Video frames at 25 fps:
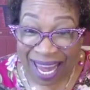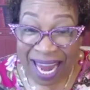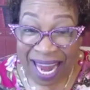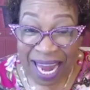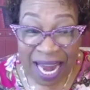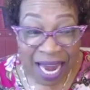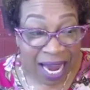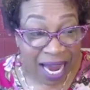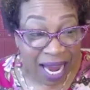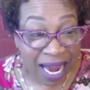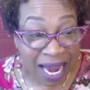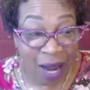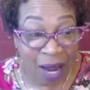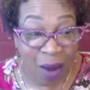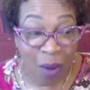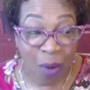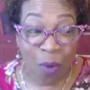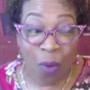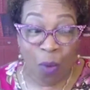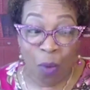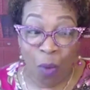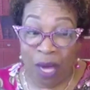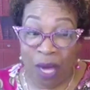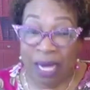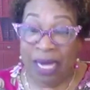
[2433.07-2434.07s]
he
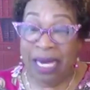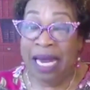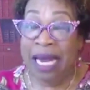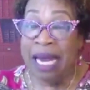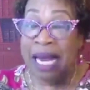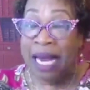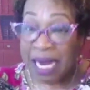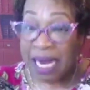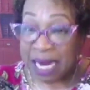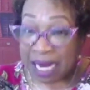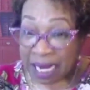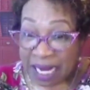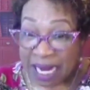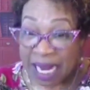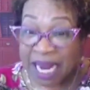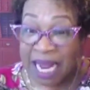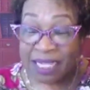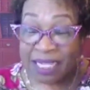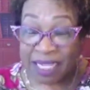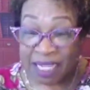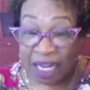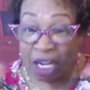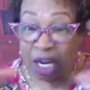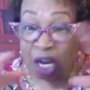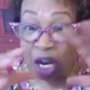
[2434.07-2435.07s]
would,
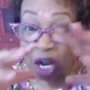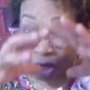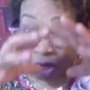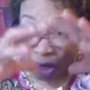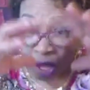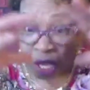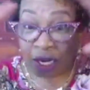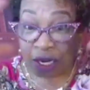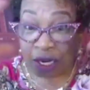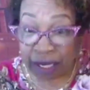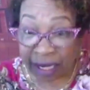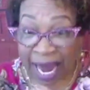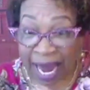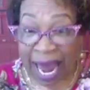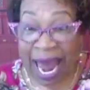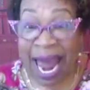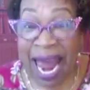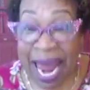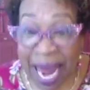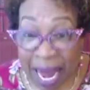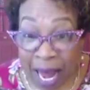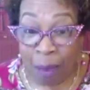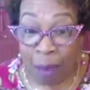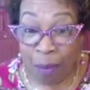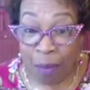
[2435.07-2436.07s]
listen, the
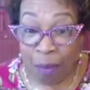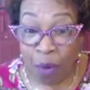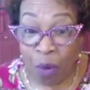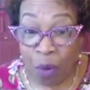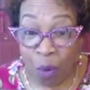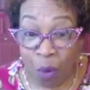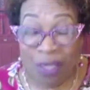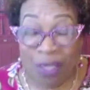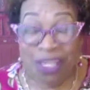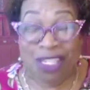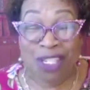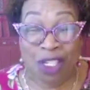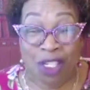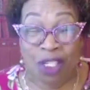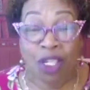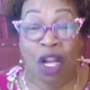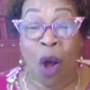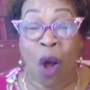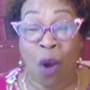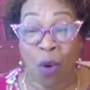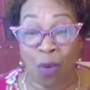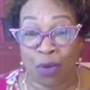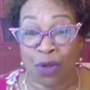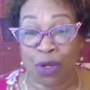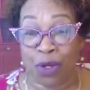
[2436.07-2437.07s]
camp would
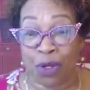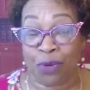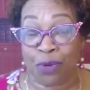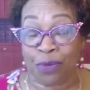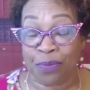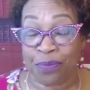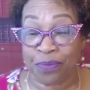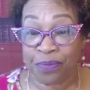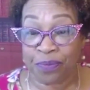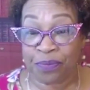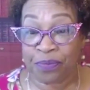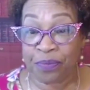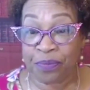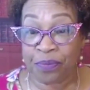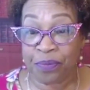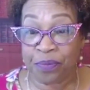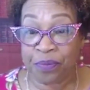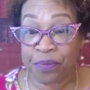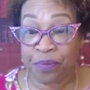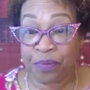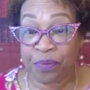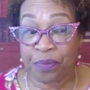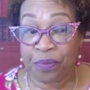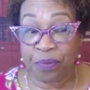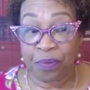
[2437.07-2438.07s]
stone you
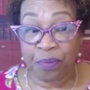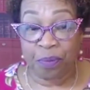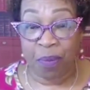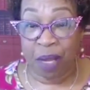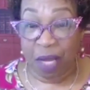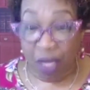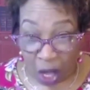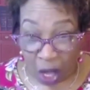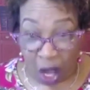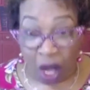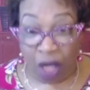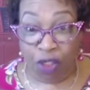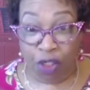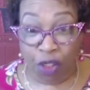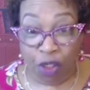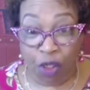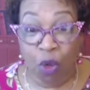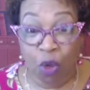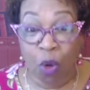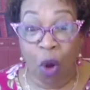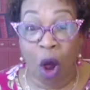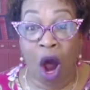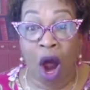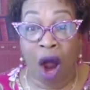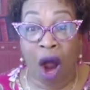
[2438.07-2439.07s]
because you
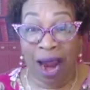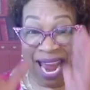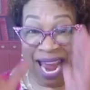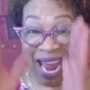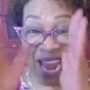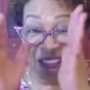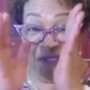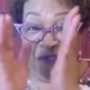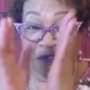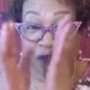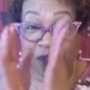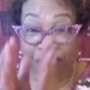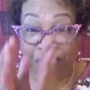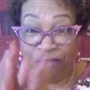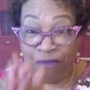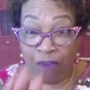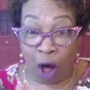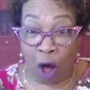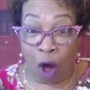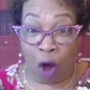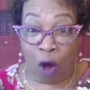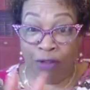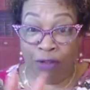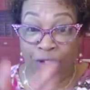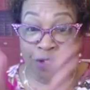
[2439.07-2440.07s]
are a
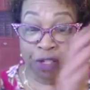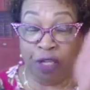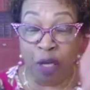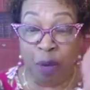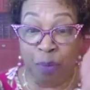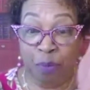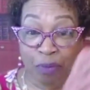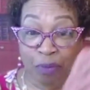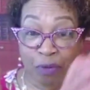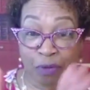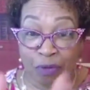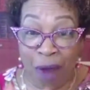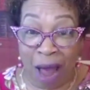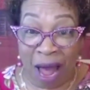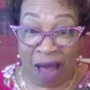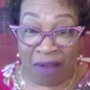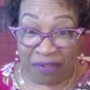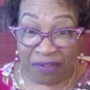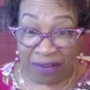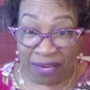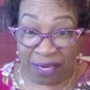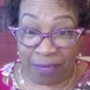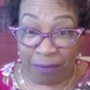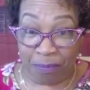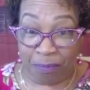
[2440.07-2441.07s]
false prophet.